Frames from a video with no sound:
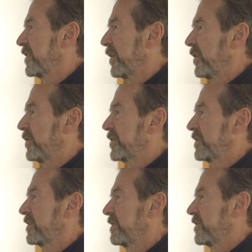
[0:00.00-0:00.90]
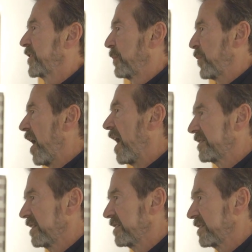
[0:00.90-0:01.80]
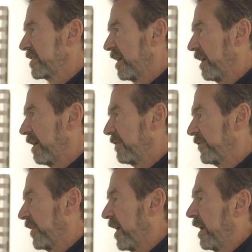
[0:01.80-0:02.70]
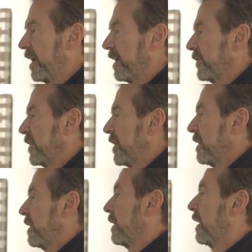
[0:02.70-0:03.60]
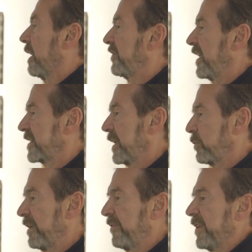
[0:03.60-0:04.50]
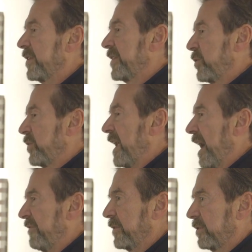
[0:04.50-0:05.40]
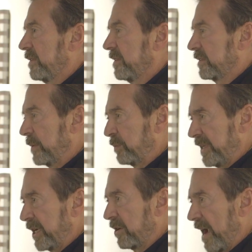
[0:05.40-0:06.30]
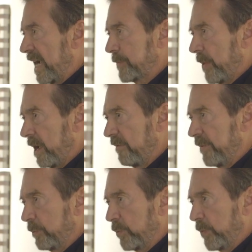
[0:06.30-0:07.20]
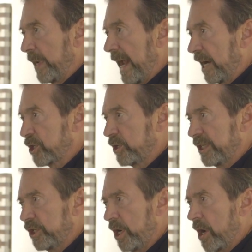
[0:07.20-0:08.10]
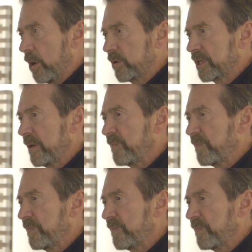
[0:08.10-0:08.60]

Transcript: those surprises of, uh, of things that we feel that we have the complete grasp of and when we actually don't.